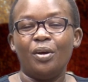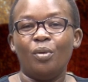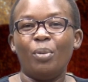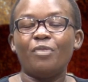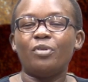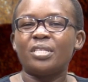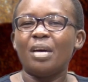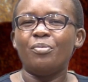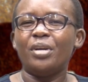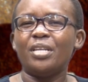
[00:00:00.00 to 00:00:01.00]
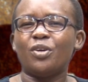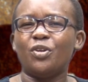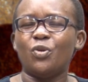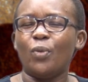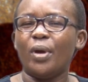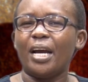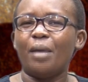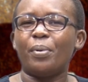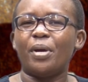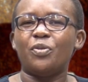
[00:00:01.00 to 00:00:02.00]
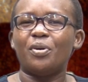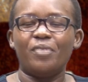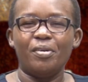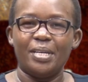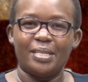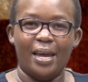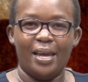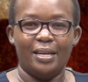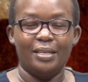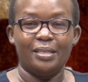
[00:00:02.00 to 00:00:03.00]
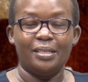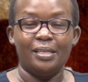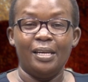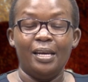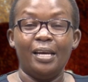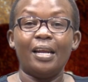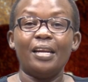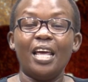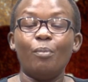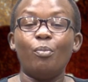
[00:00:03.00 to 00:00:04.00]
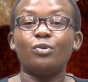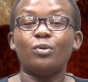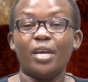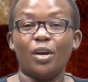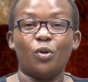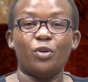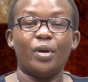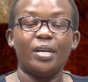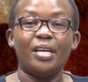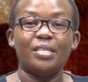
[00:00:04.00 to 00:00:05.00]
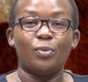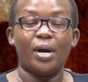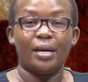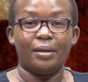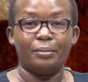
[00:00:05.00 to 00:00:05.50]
but for some reason you wake up and you're very tired and unable to take on your day's work.